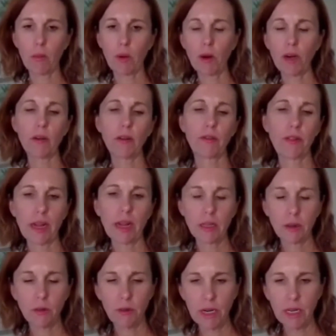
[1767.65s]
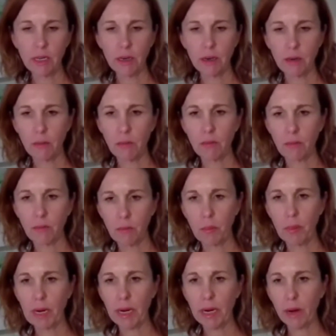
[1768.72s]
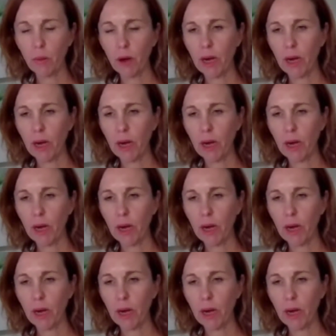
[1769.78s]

I wonder if that's the reason being